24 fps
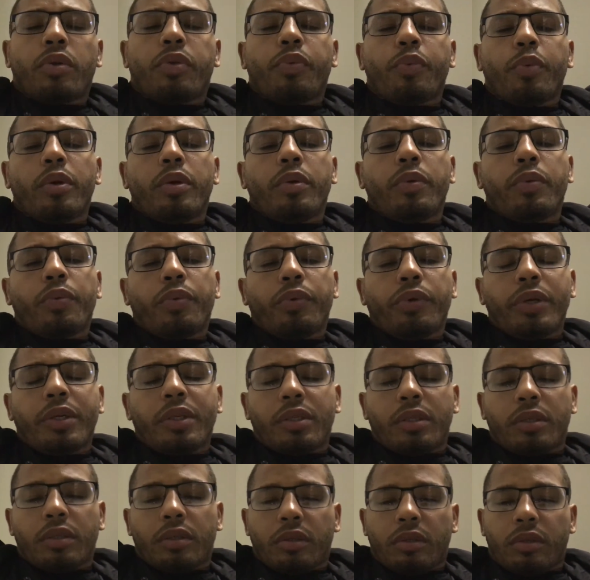3
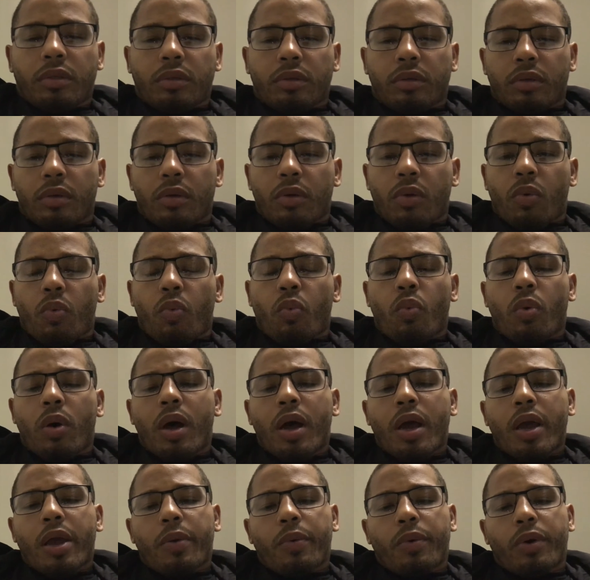reasons
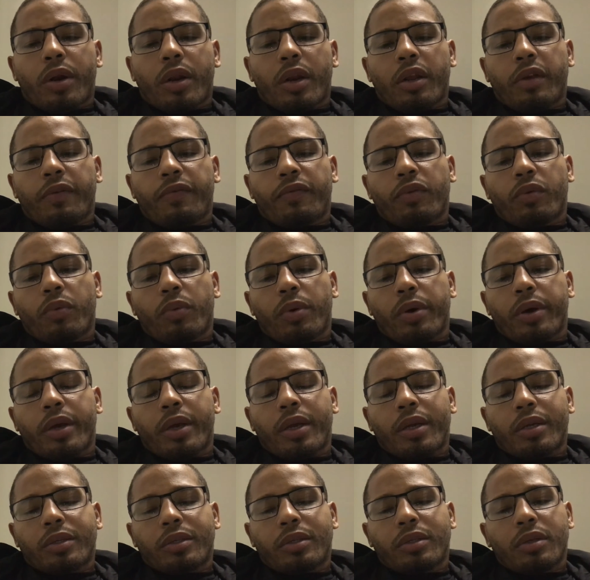why I want to leave Hawaii
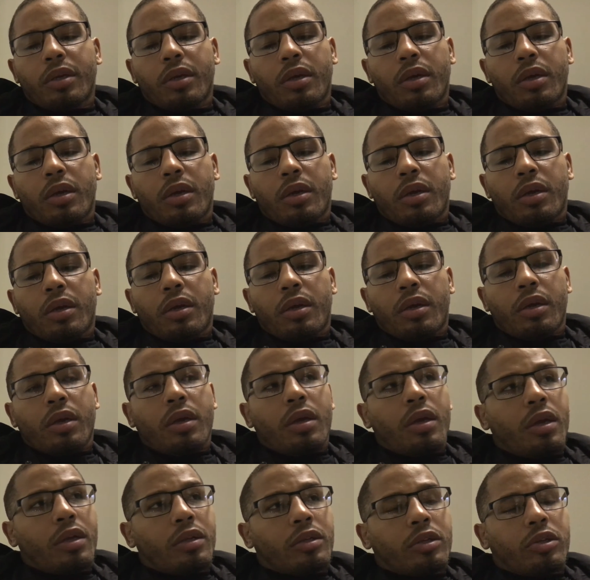is
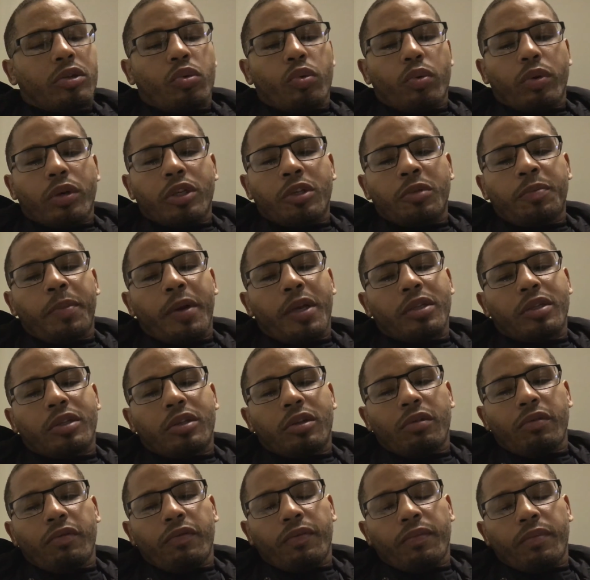it's too
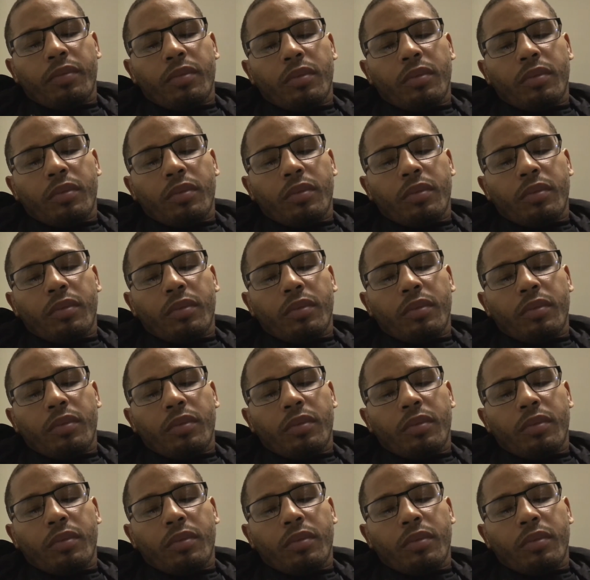expensive,